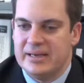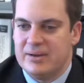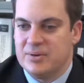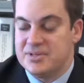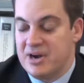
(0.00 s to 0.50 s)

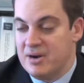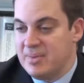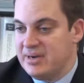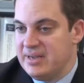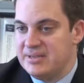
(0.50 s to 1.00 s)

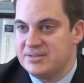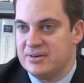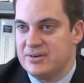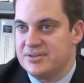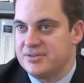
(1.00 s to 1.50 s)
Retirement needs
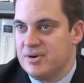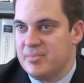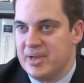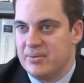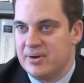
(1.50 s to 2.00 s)
are also a
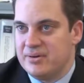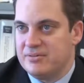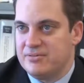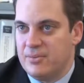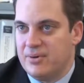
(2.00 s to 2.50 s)
big
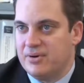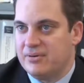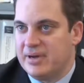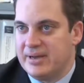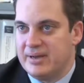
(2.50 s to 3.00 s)
one for